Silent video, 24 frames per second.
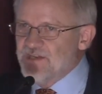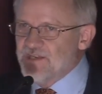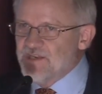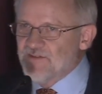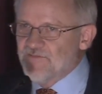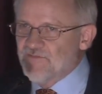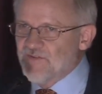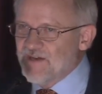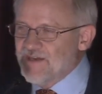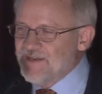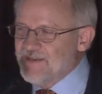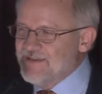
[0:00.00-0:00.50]
And I
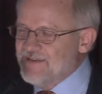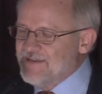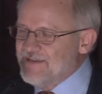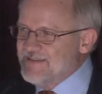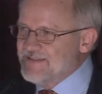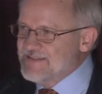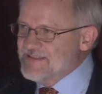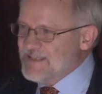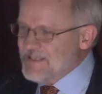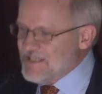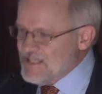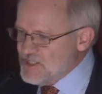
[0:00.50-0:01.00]
find
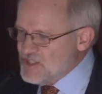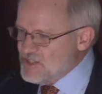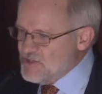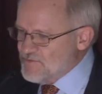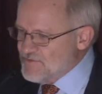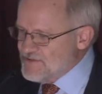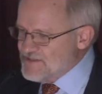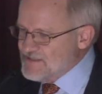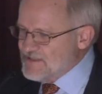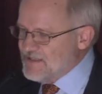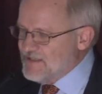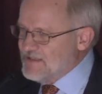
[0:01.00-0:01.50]
it
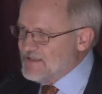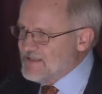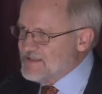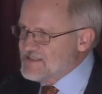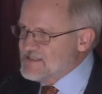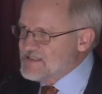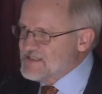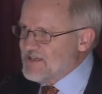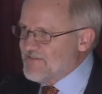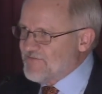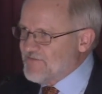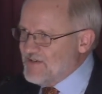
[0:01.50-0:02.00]
interesting that
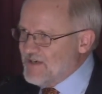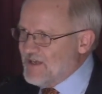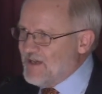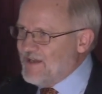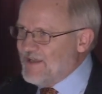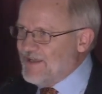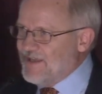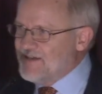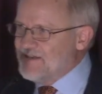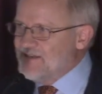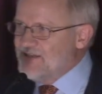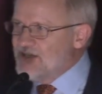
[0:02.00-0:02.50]

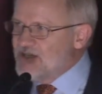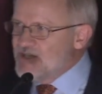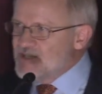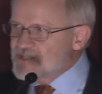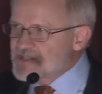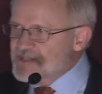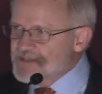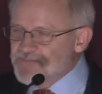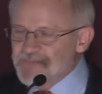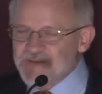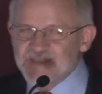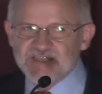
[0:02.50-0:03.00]
Zephaniah
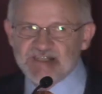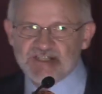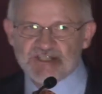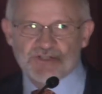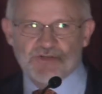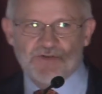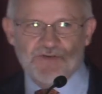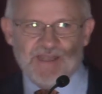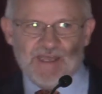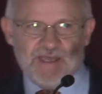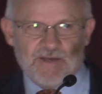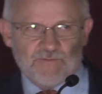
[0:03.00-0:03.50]
speaks
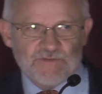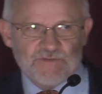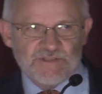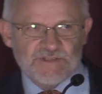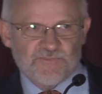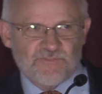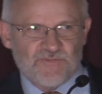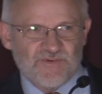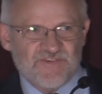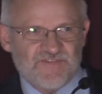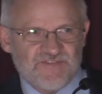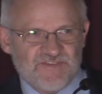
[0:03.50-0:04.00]
to that with
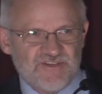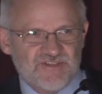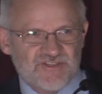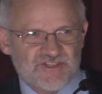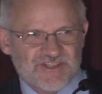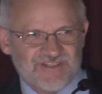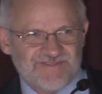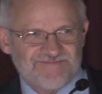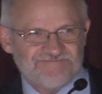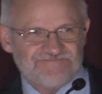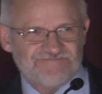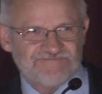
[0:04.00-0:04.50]

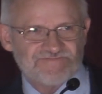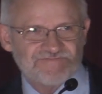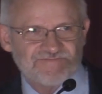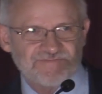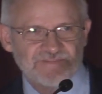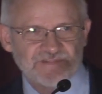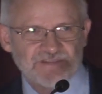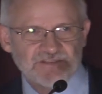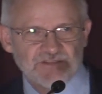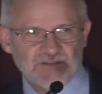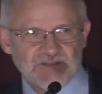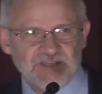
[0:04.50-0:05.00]
precision.
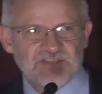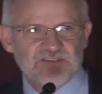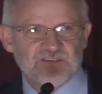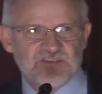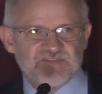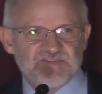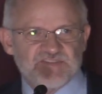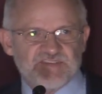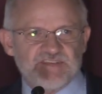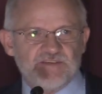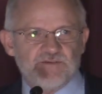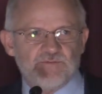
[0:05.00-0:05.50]
So
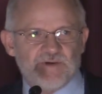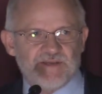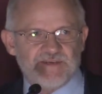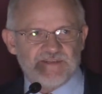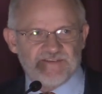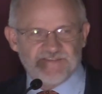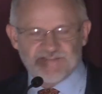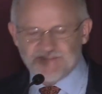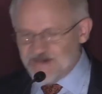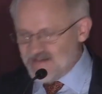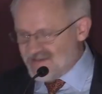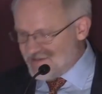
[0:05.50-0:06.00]
let's see what he
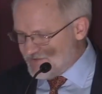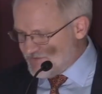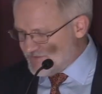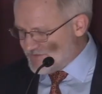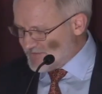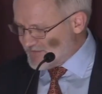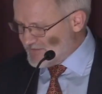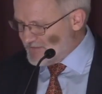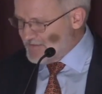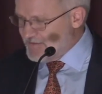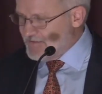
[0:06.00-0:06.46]
says.